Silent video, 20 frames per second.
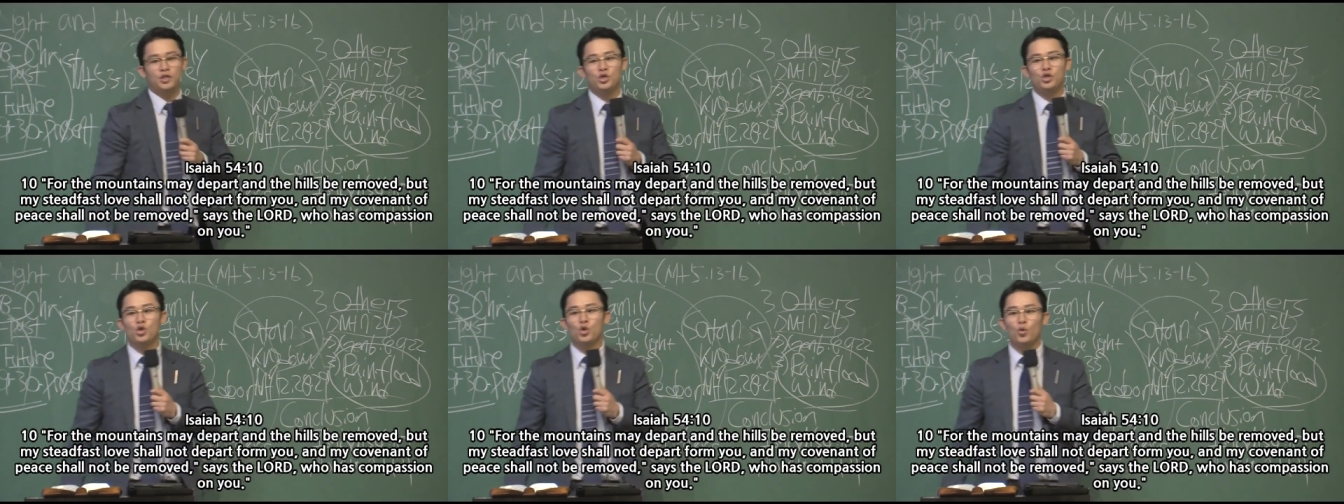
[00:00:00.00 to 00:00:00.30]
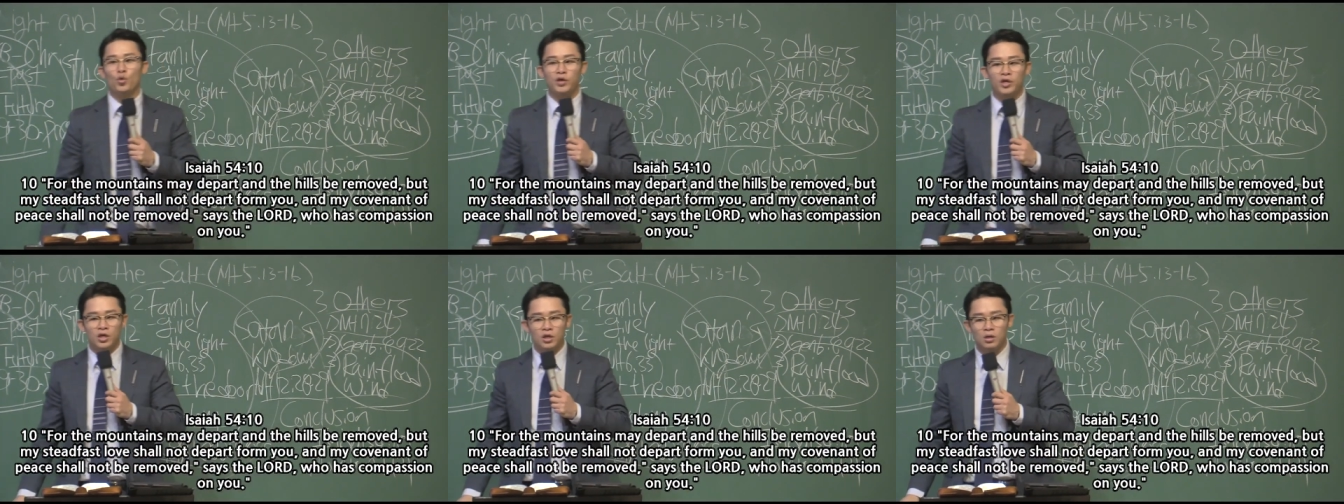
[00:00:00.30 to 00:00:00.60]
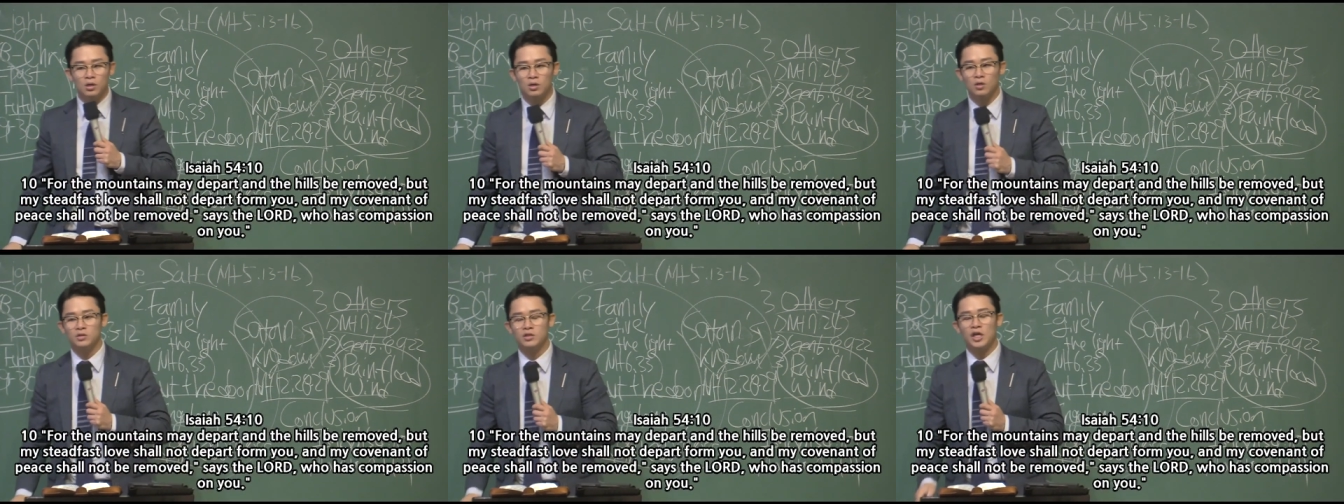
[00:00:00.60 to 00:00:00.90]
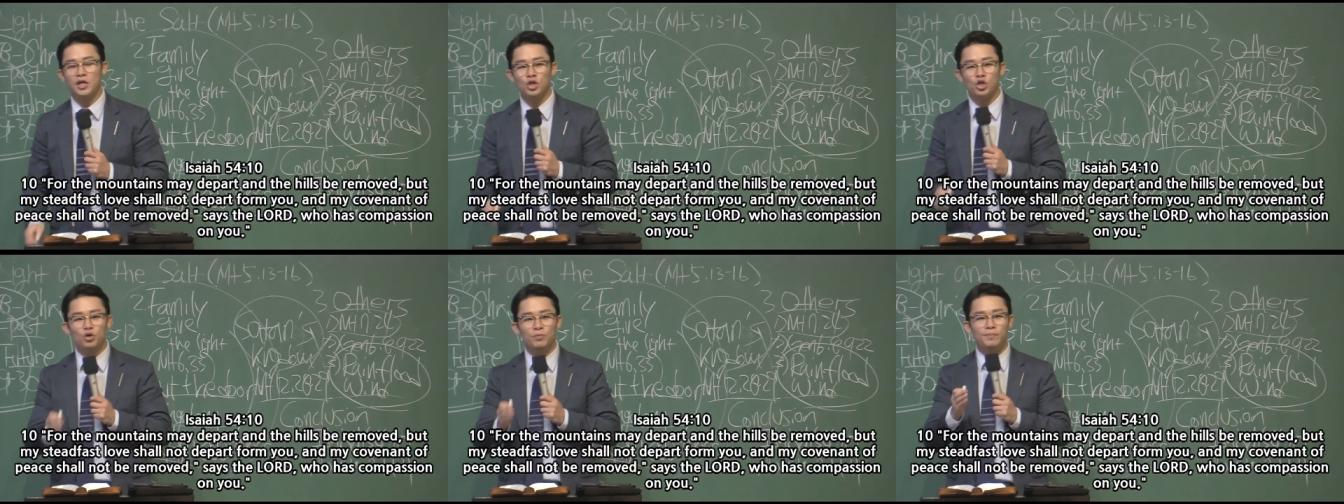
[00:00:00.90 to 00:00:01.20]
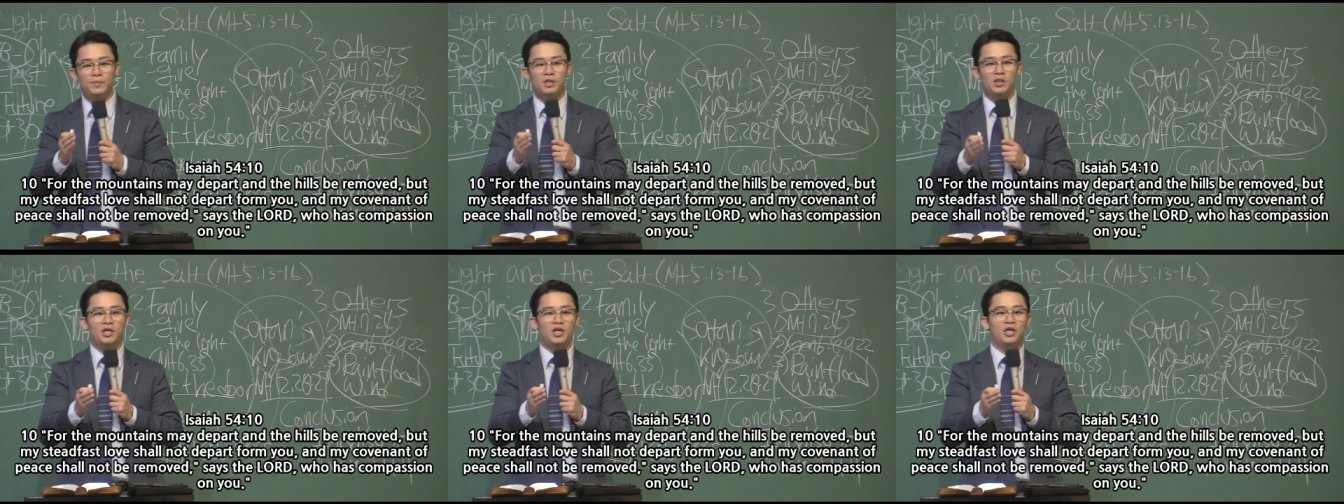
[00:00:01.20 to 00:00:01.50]
your hill that you
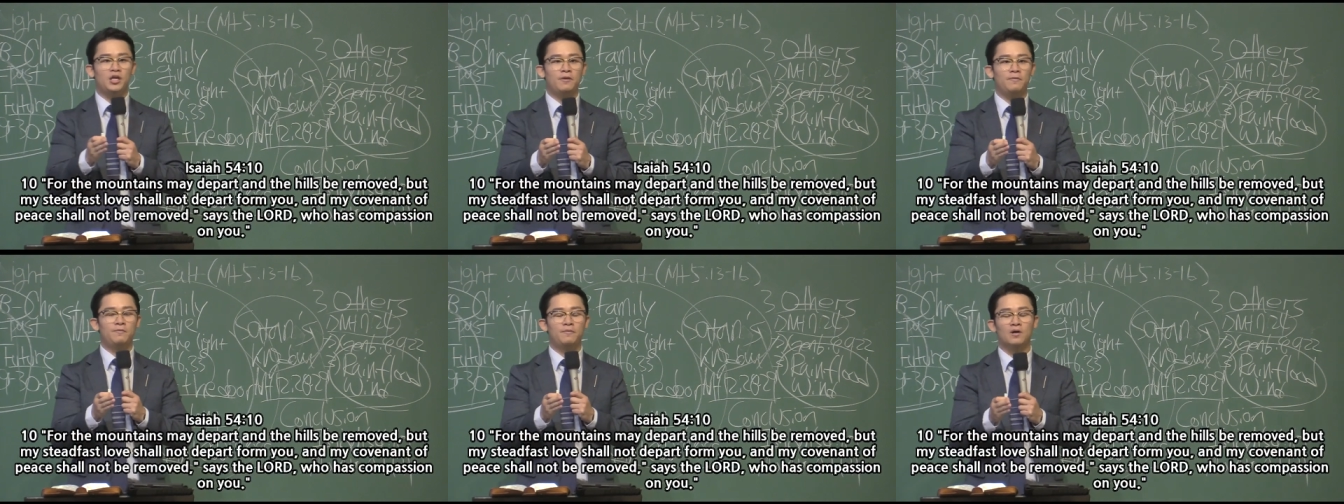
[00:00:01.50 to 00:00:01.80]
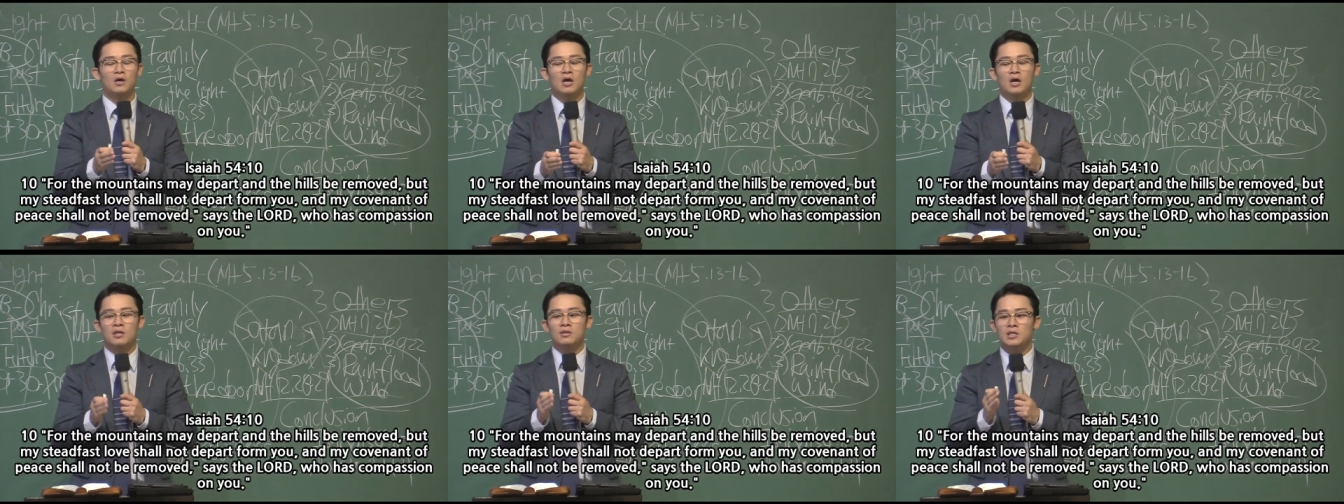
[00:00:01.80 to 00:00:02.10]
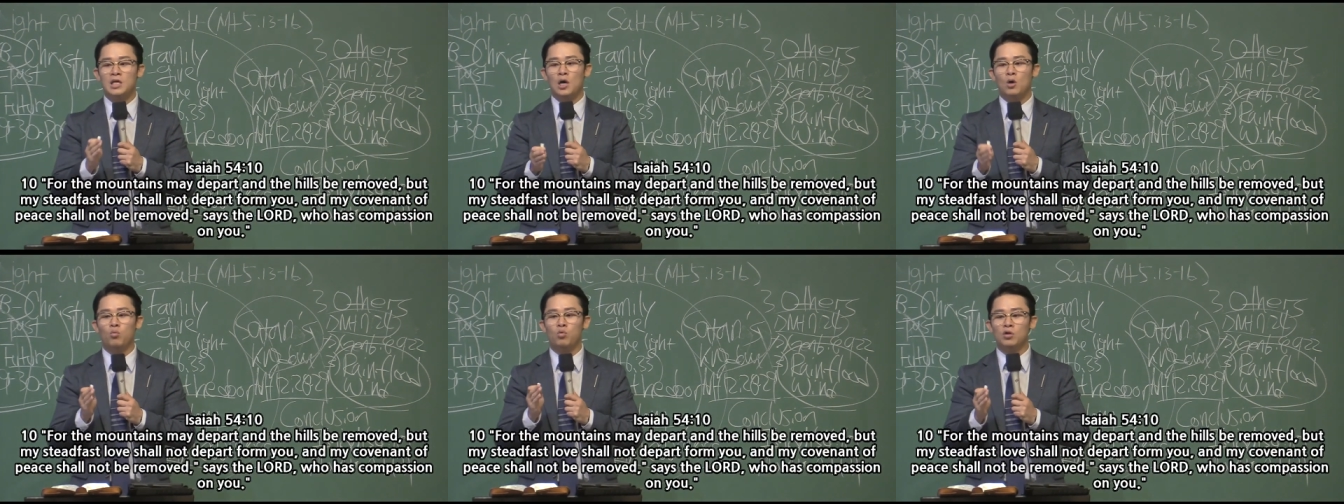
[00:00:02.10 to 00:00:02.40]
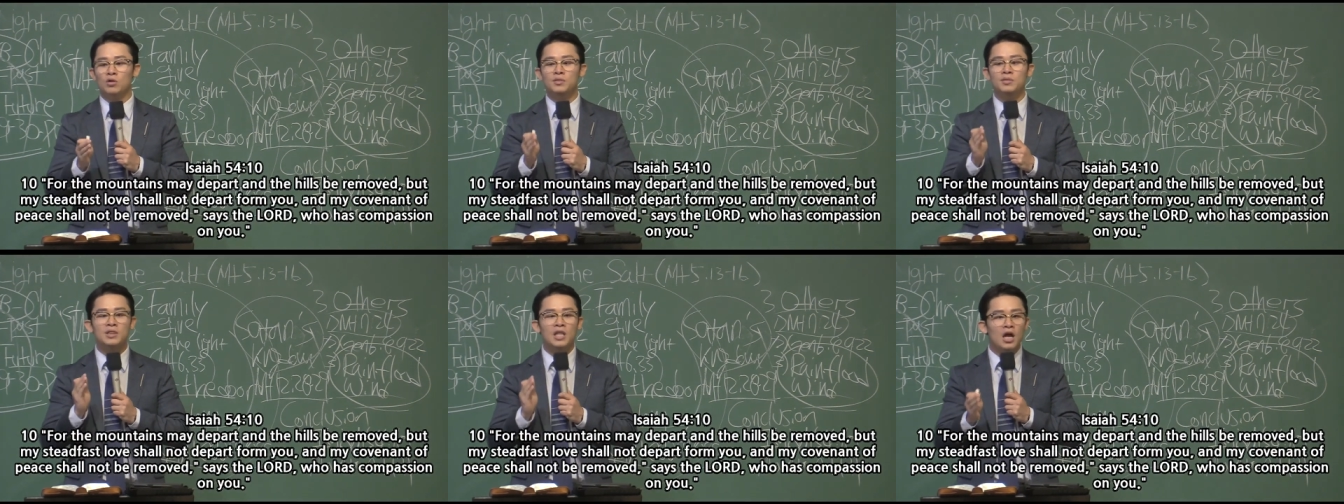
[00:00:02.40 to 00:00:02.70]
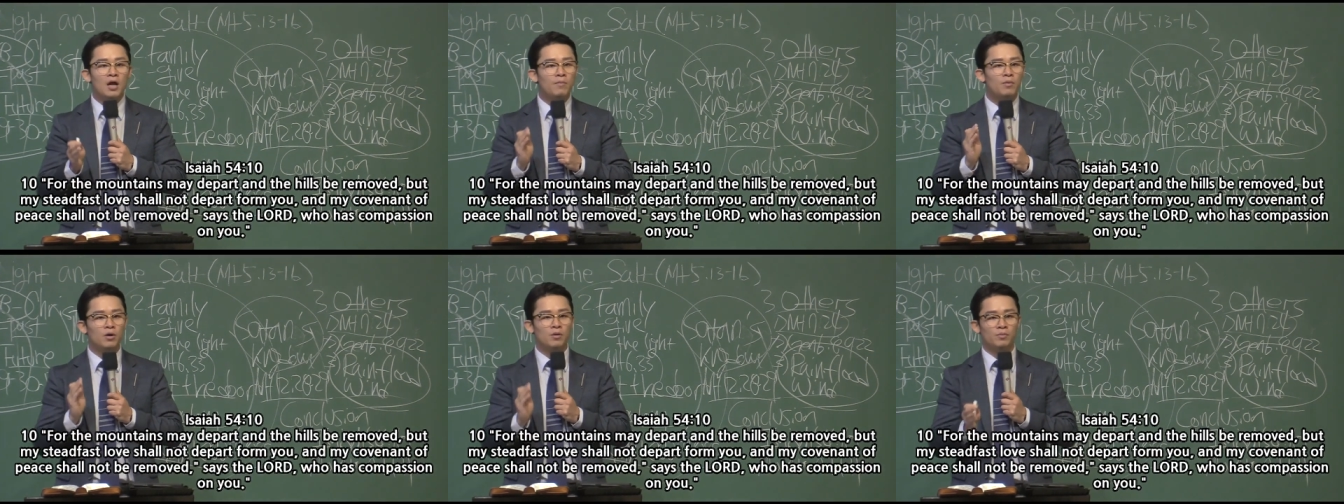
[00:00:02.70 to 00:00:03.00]
believe that will
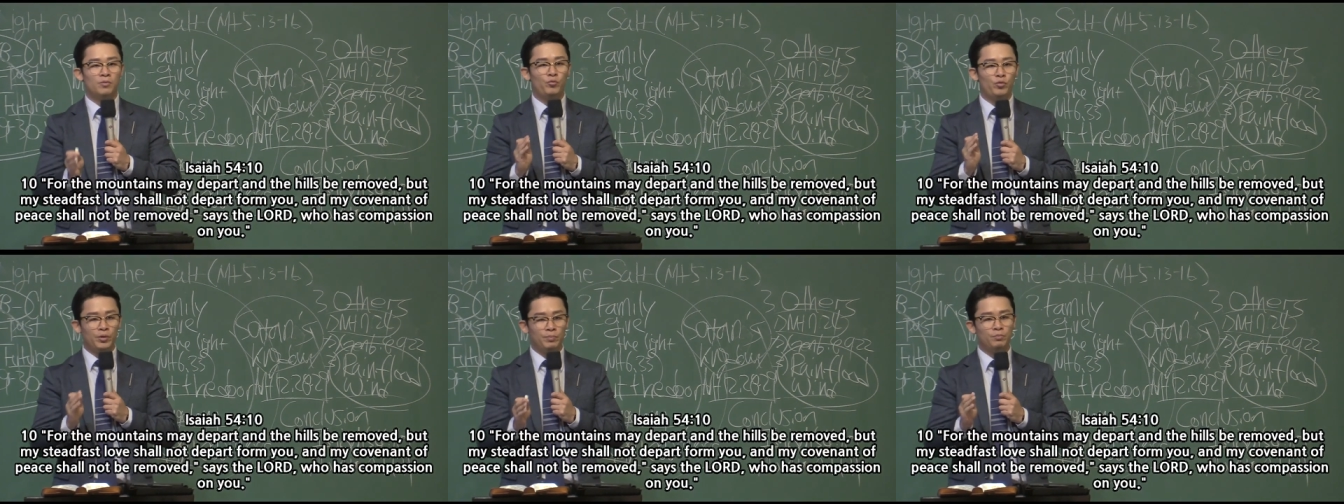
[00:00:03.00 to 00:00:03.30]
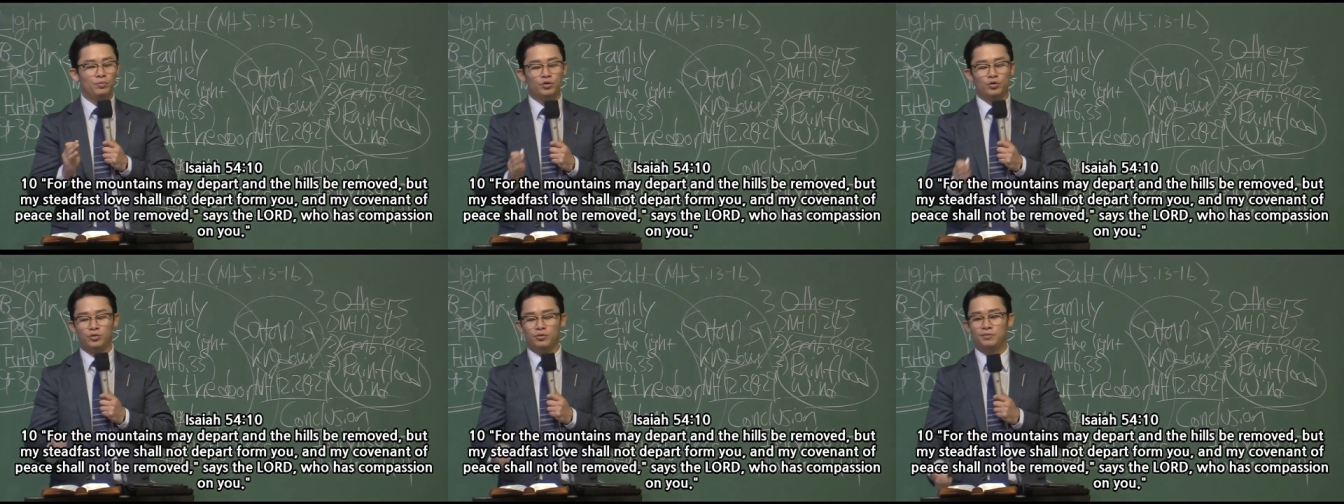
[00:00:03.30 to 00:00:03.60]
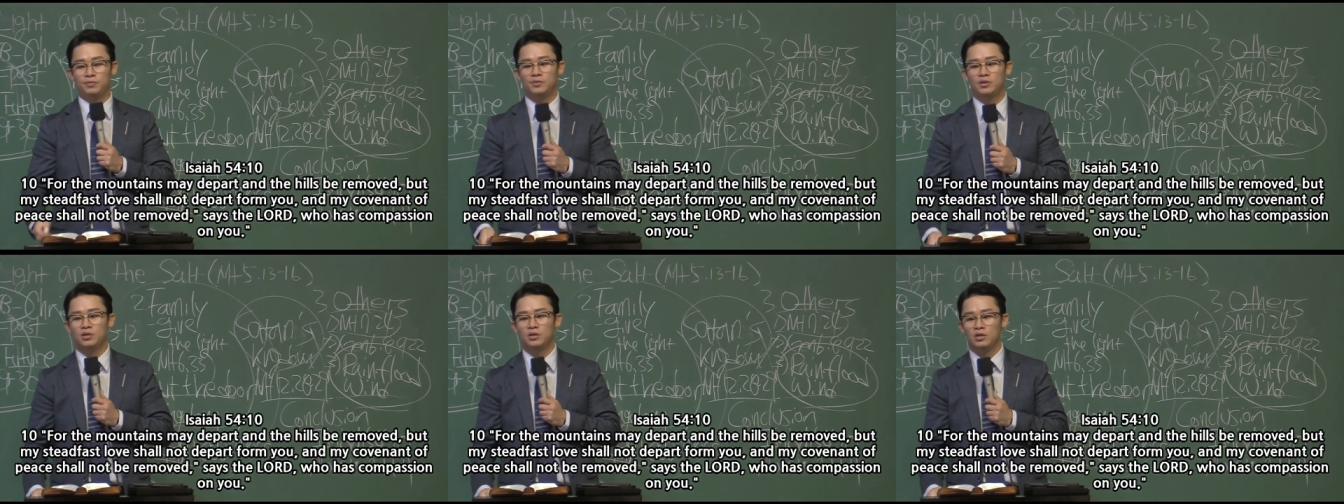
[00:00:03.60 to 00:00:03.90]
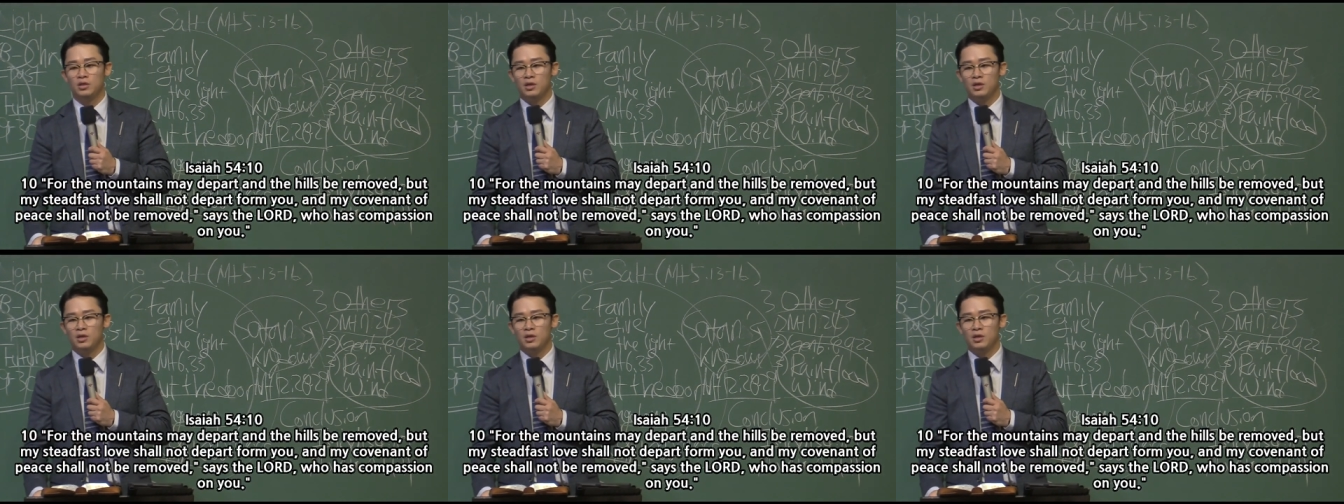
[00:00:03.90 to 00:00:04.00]
never be removed